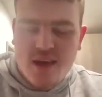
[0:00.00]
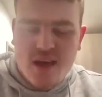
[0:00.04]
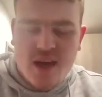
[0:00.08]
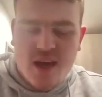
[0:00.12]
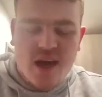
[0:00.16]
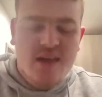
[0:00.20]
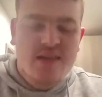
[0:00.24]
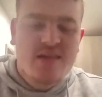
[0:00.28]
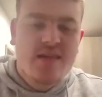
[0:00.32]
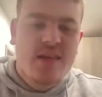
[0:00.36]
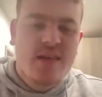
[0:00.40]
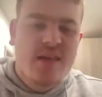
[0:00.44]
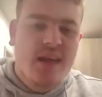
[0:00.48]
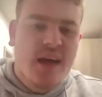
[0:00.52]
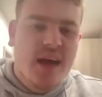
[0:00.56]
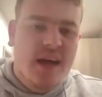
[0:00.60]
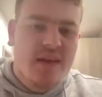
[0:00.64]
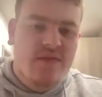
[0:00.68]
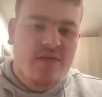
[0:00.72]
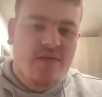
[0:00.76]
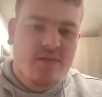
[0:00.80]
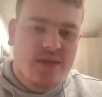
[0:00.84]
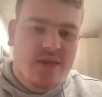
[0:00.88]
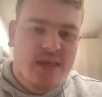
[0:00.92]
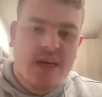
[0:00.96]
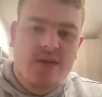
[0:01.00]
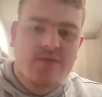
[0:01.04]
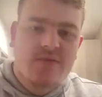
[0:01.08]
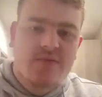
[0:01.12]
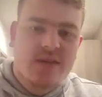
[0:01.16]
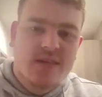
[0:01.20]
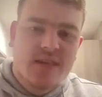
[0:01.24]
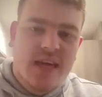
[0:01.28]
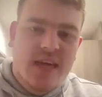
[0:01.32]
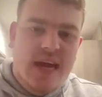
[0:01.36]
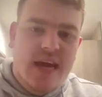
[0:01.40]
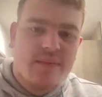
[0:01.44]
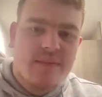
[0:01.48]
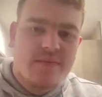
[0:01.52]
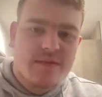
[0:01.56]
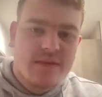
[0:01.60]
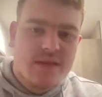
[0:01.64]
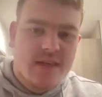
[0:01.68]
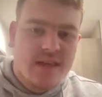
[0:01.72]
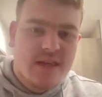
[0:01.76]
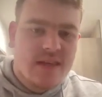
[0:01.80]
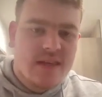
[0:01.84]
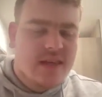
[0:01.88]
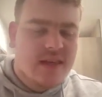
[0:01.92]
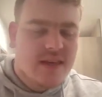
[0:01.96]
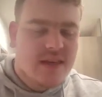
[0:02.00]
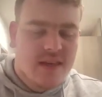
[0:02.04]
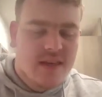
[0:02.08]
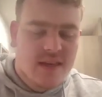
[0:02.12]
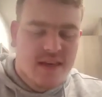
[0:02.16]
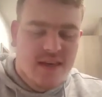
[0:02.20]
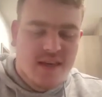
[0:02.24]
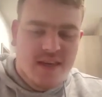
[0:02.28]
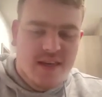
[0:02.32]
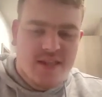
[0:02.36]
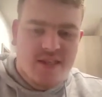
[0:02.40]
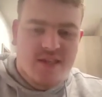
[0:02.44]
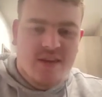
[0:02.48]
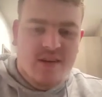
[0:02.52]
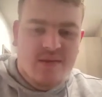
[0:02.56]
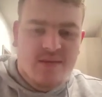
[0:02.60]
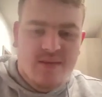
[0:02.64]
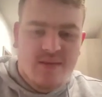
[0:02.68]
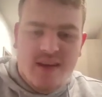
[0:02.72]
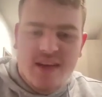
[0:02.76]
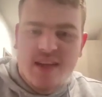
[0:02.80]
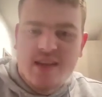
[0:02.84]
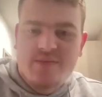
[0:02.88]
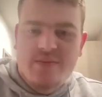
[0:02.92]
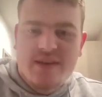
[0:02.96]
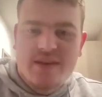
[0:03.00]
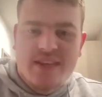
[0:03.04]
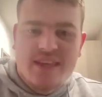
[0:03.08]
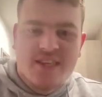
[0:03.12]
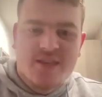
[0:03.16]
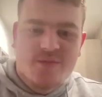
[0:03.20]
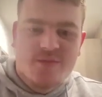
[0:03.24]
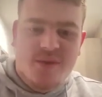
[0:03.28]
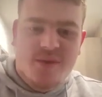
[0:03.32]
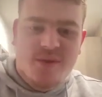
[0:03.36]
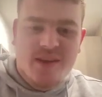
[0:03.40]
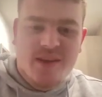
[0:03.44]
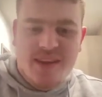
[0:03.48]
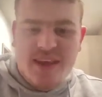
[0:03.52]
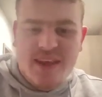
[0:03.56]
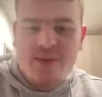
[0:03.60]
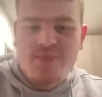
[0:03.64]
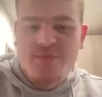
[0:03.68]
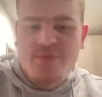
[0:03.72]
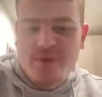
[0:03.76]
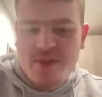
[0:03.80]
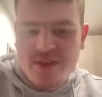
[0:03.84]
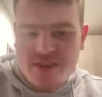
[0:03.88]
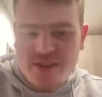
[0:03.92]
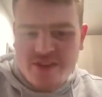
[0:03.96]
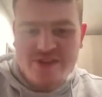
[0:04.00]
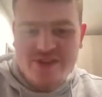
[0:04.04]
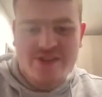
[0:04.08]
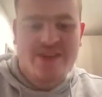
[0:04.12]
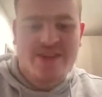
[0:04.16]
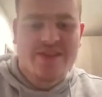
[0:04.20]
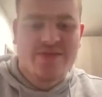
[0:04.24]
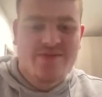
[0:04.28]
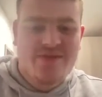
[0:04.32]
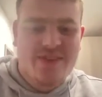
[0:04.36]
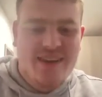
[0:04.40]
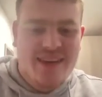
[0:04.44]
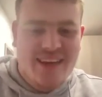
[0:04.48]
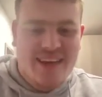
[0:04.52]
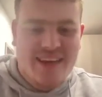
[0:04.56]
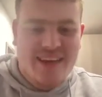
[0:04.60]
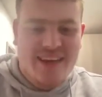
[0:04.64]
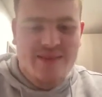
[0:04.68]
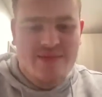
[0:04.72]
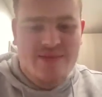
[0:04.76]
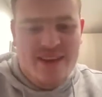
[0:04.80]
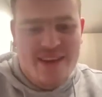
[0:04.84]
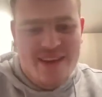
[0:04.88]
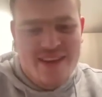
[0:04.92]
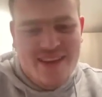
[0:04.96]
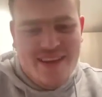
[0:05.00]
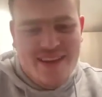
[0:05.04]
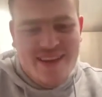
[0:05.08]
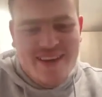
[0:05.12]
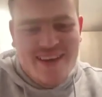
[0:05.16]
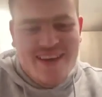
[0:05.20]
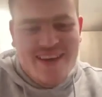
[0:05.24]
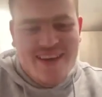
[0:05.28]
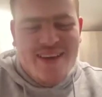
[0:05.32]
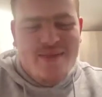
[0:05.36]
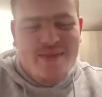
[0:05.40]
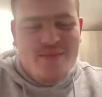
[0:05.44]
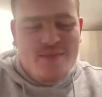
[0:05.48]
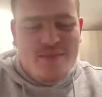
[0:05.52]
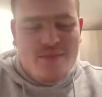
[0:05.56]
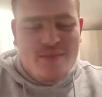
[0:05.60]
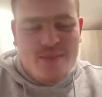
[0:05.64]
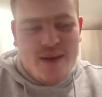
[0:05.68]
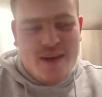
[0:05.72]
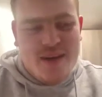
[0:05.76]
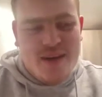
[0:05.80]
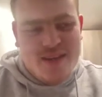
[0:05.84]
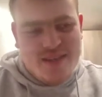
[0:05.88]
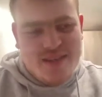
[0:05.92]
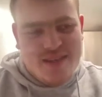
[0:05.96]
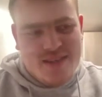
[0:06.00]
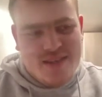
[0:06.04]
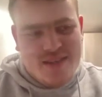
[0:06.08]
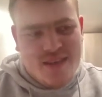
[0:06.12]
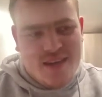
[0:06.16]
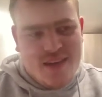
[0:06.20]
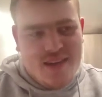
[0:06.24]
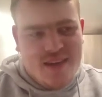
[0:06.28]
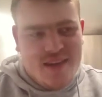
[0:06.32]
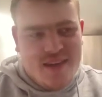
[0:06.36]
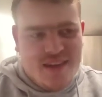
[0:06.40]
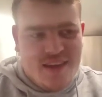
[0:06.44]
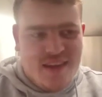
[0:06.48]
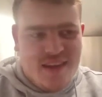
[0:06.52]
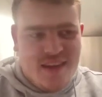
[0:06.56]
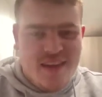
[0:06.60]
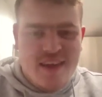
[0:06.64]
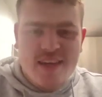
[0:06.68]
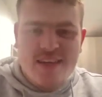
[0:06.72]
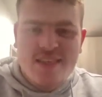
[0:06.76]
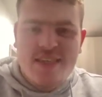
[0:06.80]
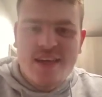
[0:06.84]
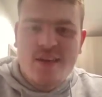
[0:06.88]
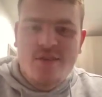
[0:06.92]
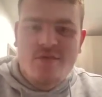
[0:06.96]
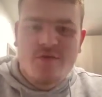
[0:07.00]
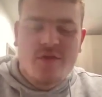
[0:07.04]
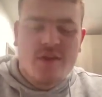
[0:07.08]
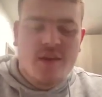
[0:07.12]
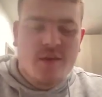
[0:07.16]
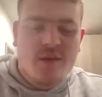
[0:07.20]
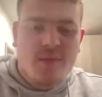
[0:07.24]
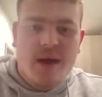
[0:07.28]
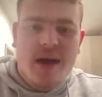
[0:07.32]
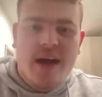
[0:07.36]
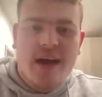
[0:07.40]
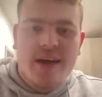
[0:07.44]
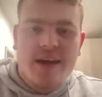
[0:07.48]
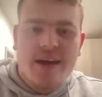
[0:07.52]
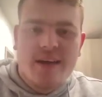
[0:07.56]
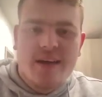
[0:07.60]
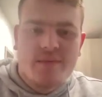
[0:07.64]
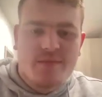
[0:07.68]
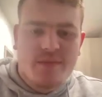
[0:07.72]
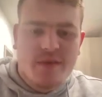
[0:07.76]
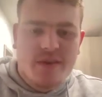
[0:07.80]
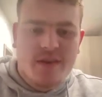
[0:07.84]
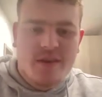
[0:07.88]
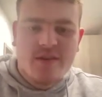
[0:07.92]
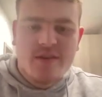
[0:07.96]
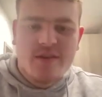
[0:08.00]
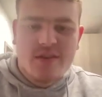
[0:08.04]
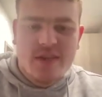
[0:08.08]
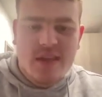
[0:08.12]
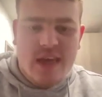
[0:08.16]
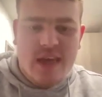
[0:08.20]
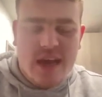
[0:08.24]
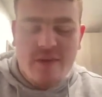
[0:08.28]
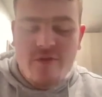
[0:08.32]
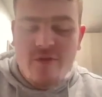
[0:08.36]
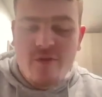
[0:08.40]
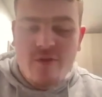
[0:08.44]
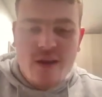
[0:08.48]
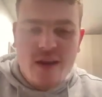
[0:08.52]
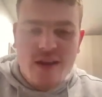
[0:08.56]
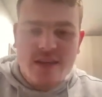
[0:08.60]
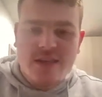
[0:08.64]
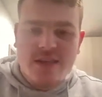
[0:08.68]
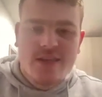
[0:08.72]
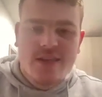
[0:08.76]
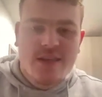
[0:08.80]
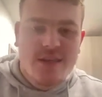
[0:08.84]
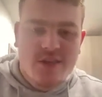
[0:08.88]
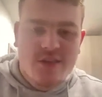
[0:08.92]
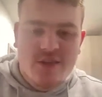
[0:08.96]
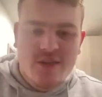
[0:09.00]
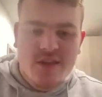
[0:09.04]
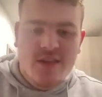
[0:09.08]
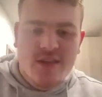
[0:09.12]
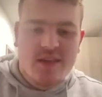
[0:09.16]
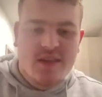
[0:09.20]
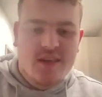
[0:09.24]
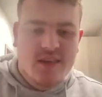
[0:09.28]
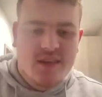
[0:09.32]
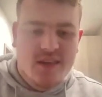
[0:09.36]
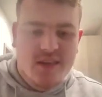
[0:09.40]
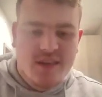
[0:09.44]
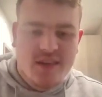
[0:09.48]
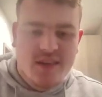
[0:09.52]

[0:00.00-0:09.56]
I did have him down as captain, so I'm a little bit disappointed that prediction didn't really come in. But that's it for the pack because everyone else is injured.